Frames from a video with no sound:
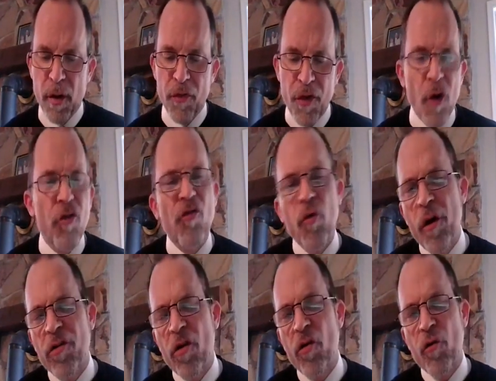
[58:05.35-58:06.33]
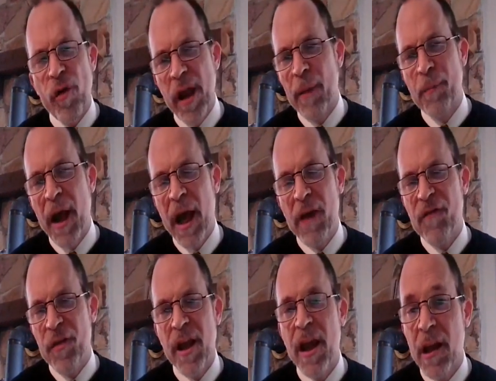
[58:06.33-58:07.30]
Those choices create pain
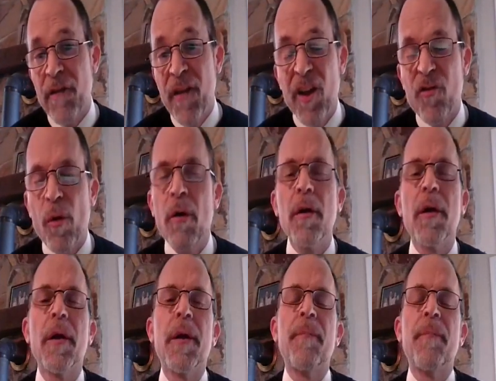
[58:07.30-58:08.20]
for the individual,